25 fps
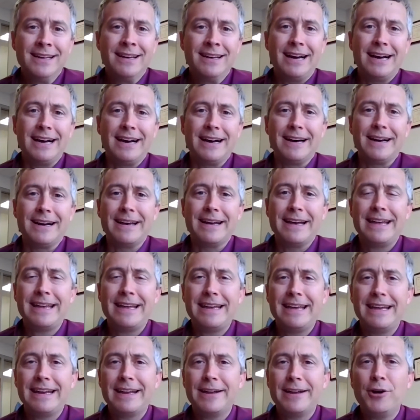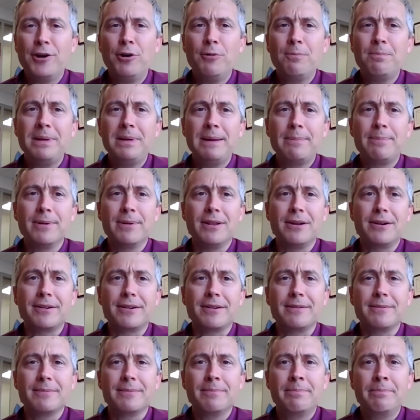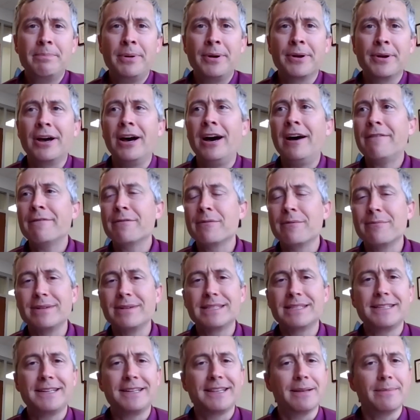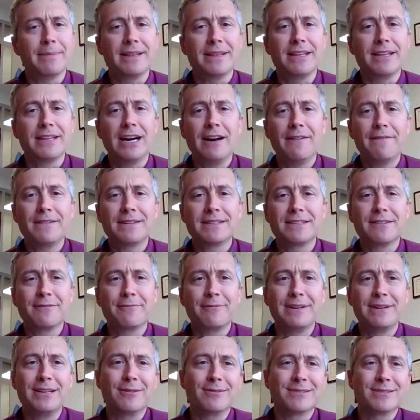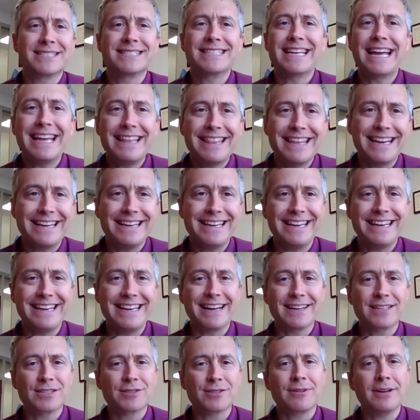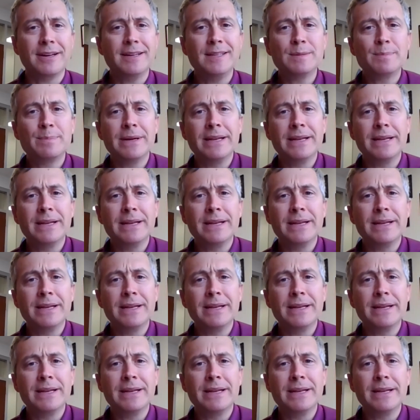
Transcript: And I hope people aren't put off when we see them in the office if we don't say they need X-rays.